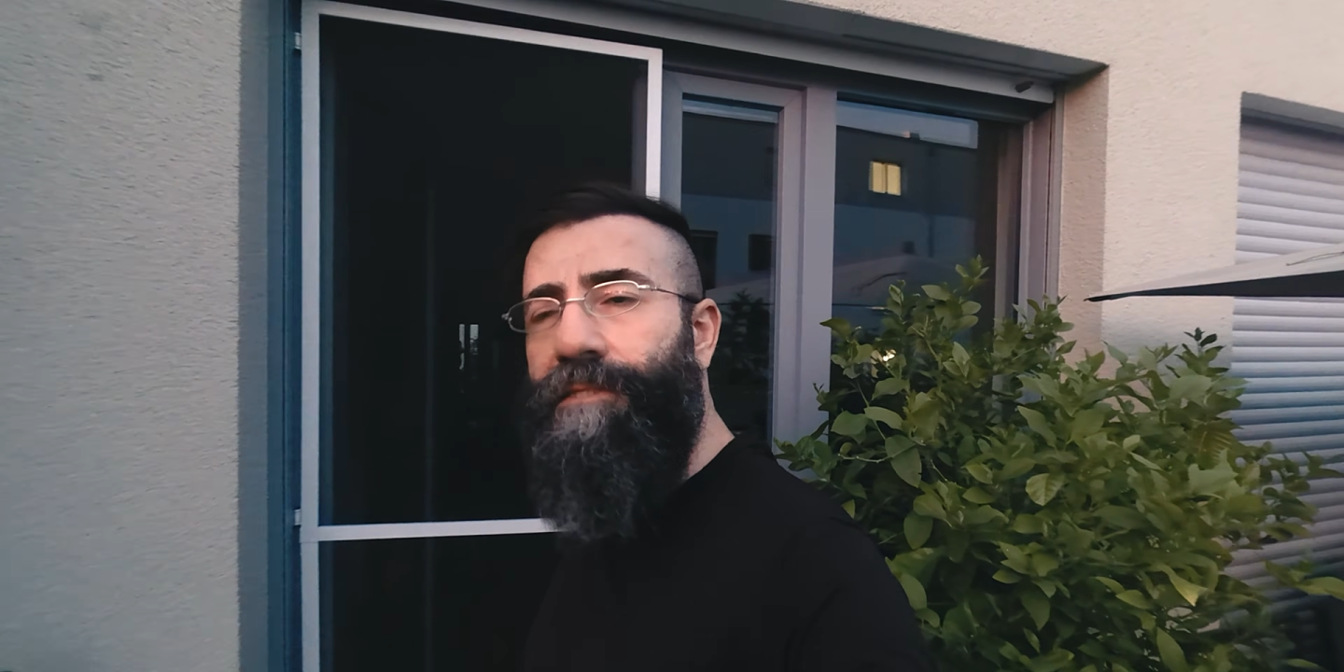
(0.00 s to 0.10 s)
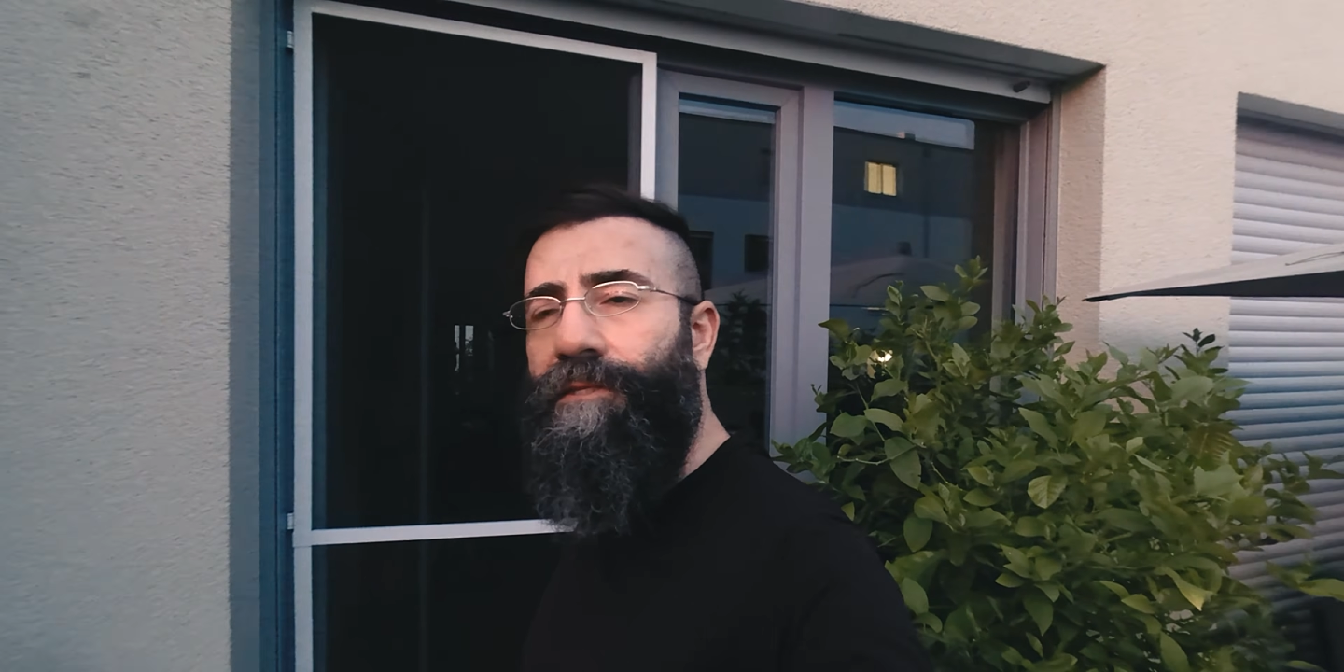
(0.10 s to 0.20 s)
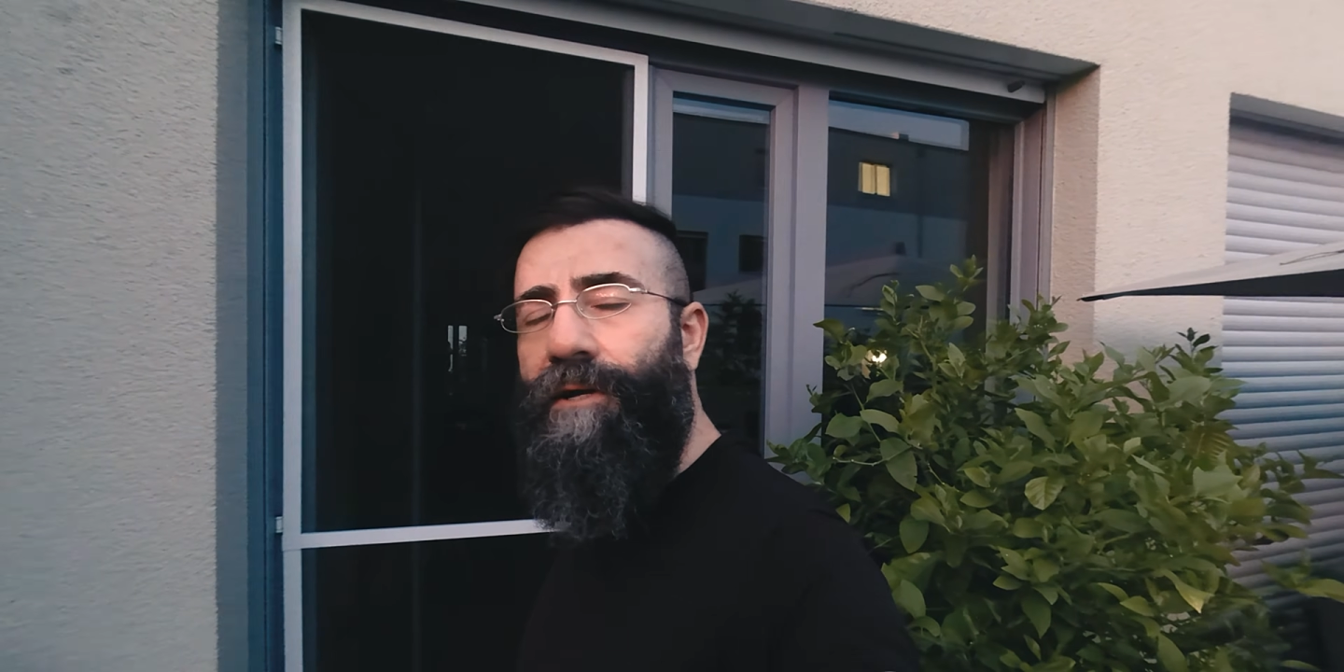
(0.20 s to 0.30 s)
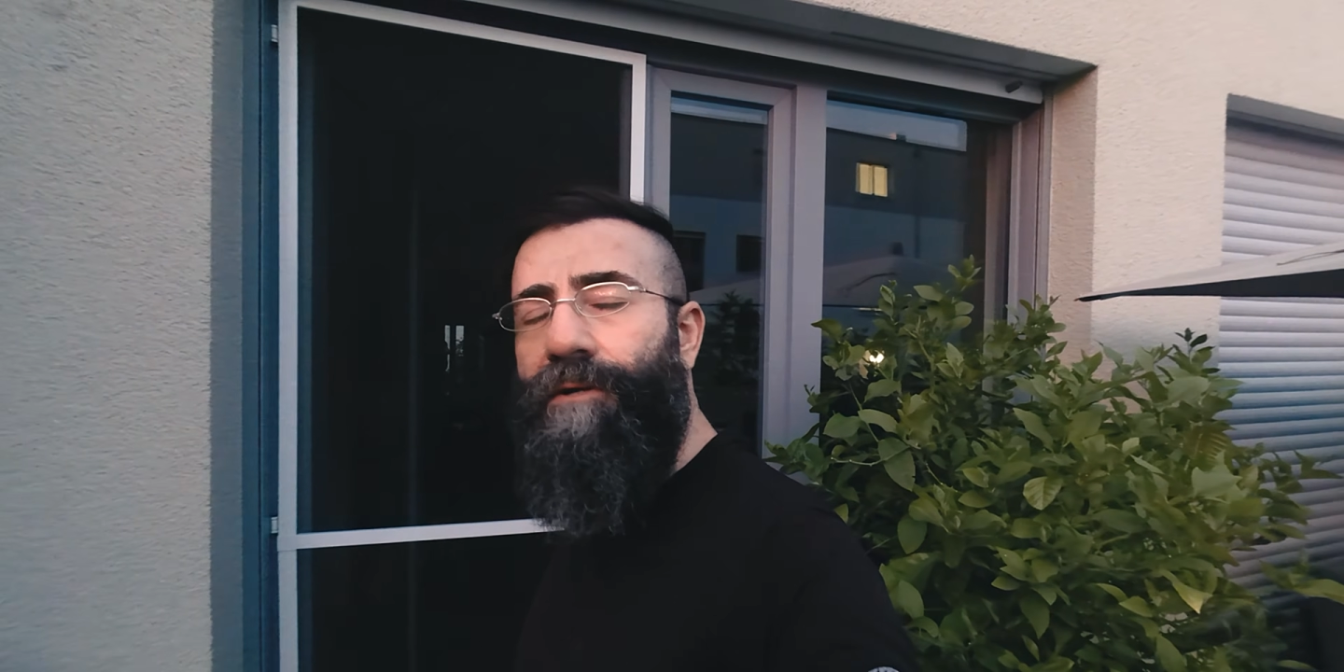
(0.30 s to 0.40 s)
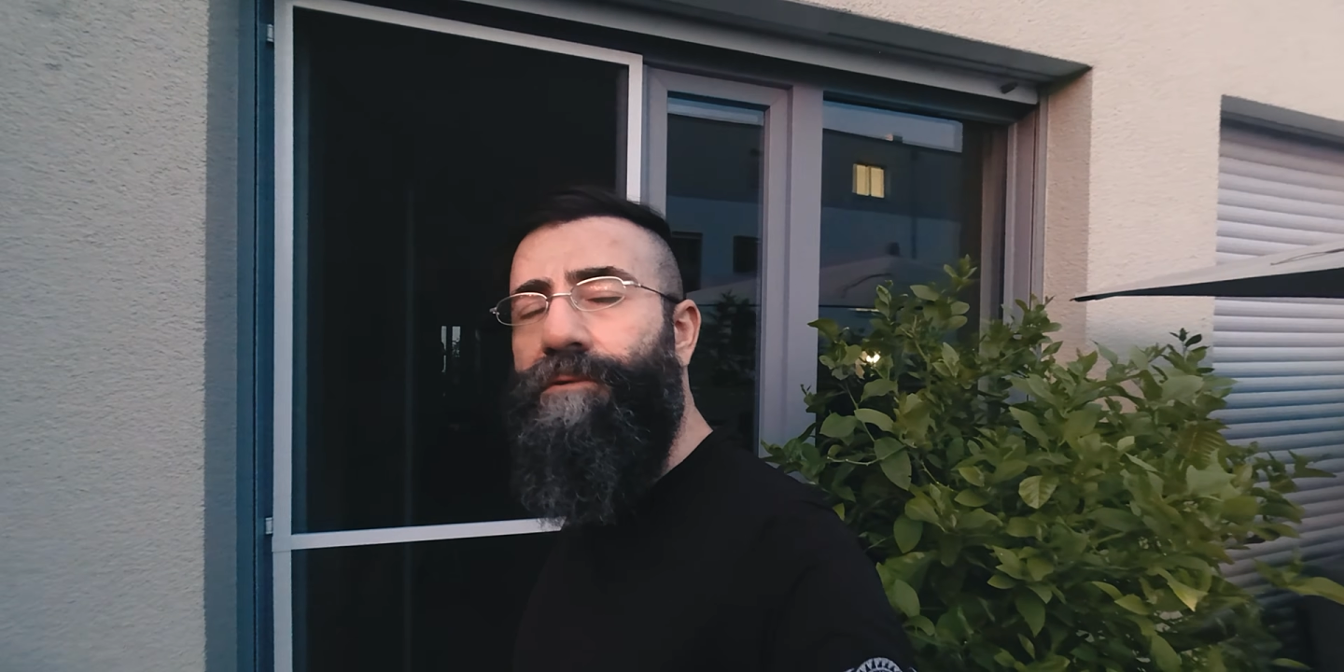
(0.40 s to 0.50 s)

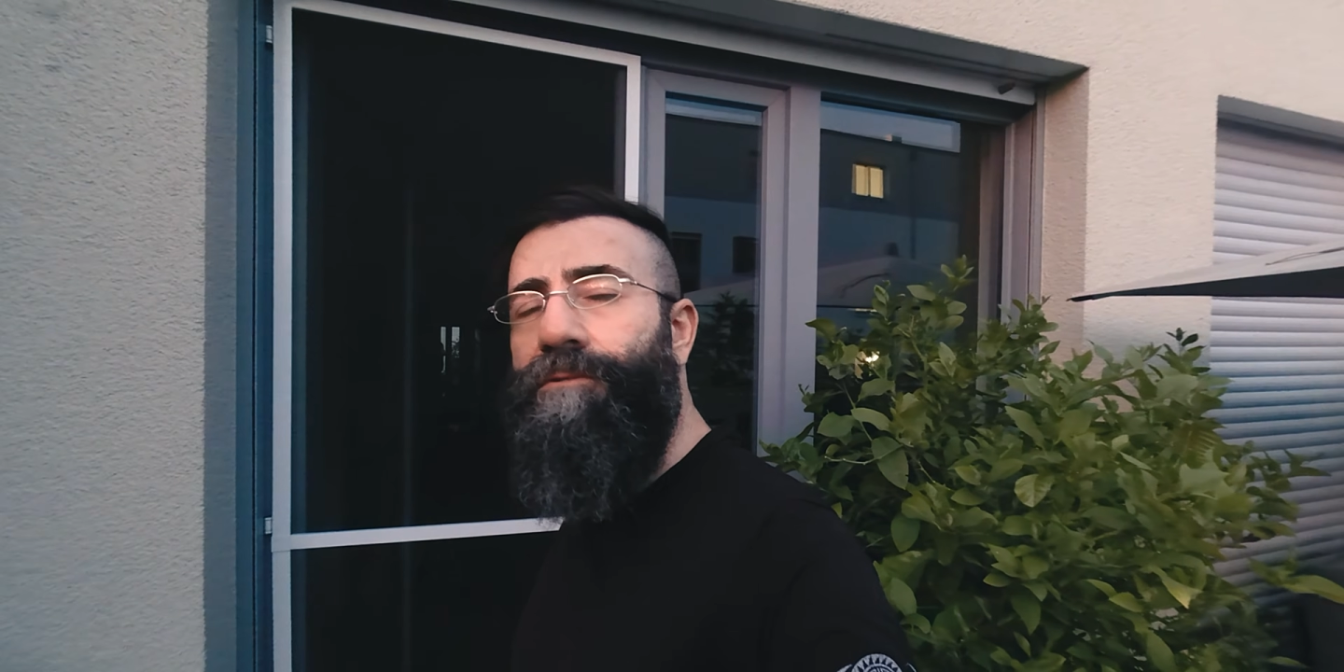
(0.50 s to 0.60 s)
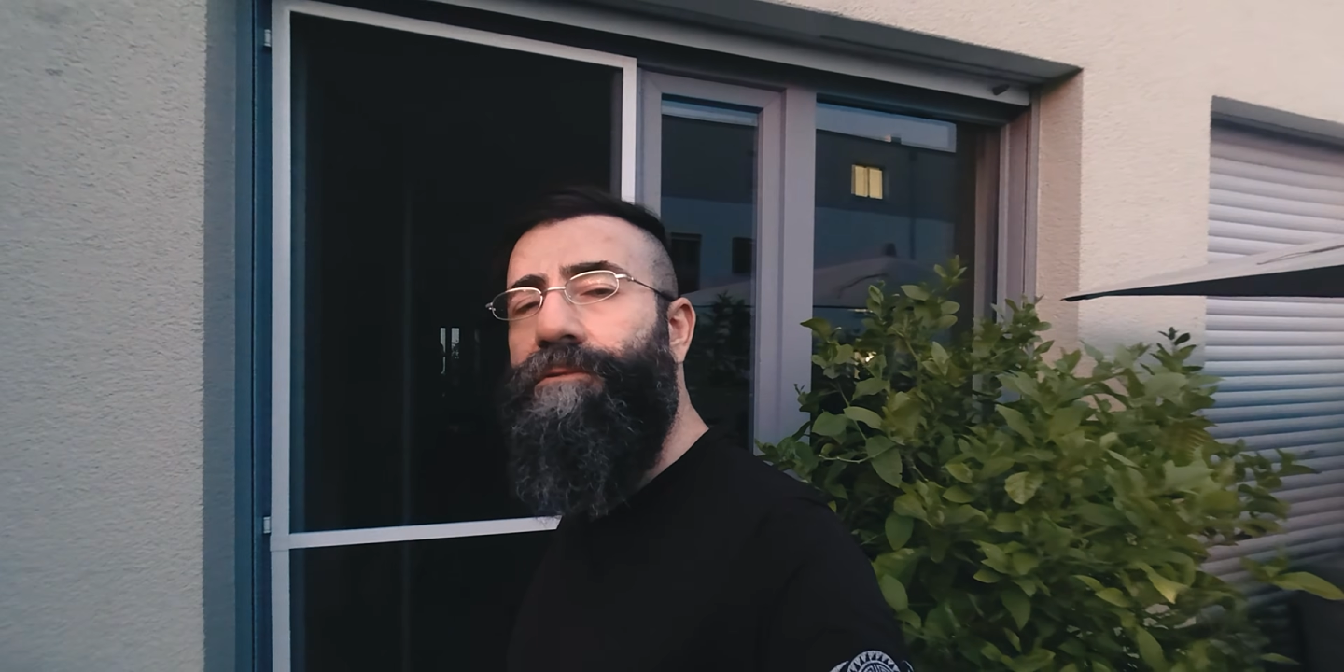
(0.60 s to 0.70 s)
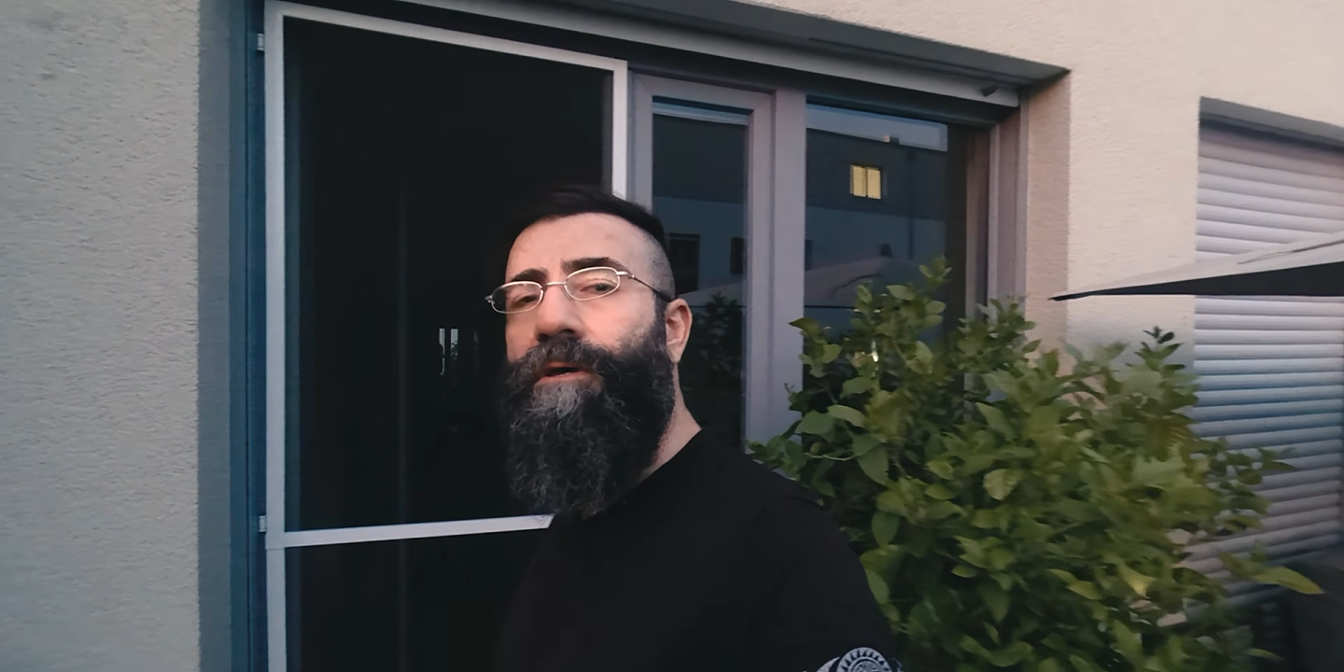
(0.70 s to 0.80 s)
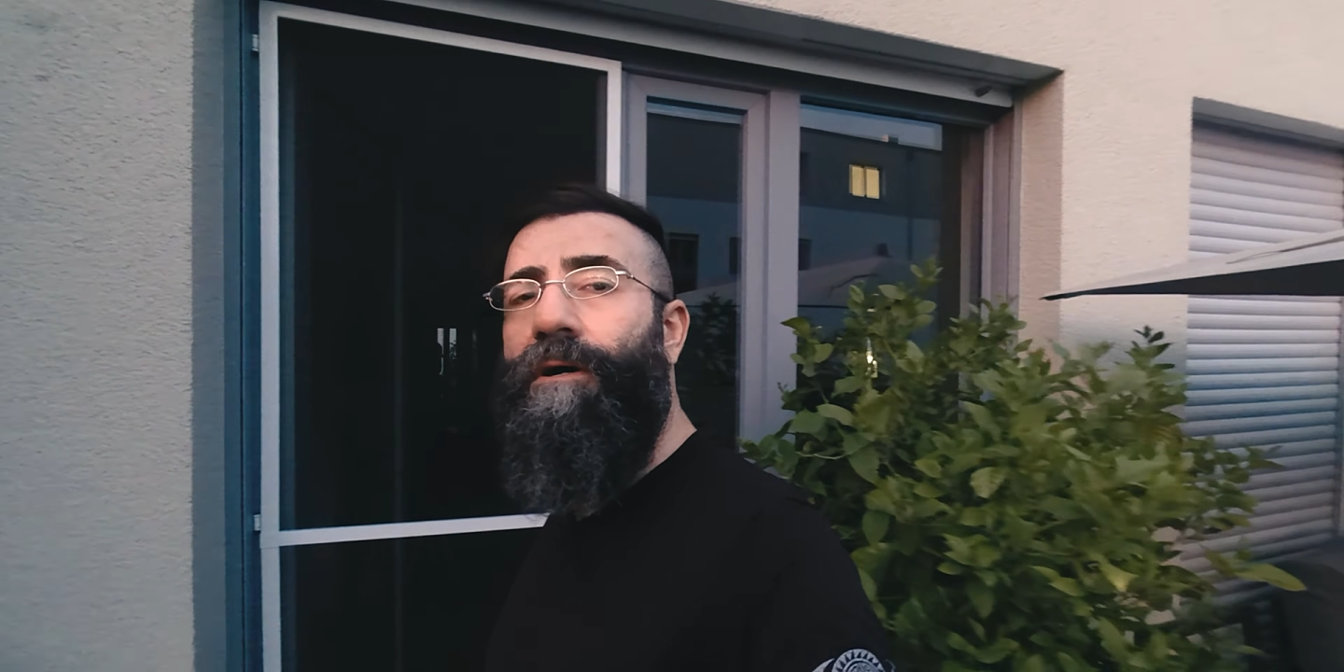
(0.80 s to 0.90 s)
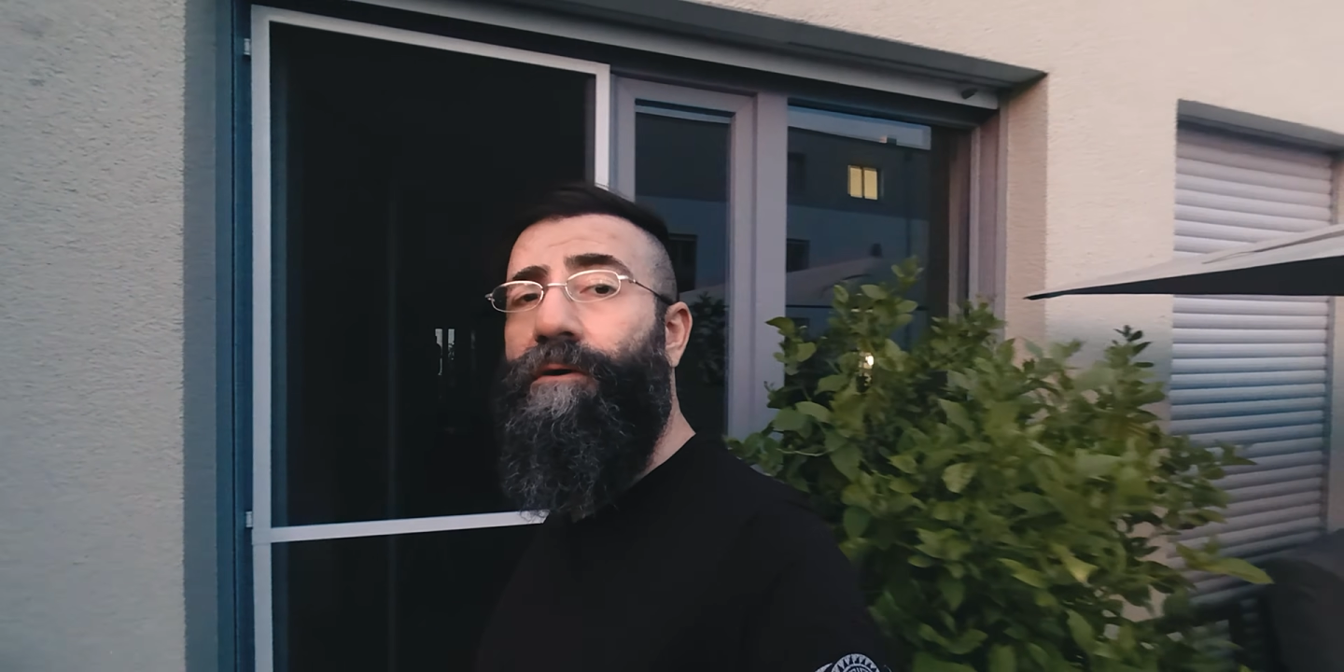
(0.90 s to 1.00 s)
scenarios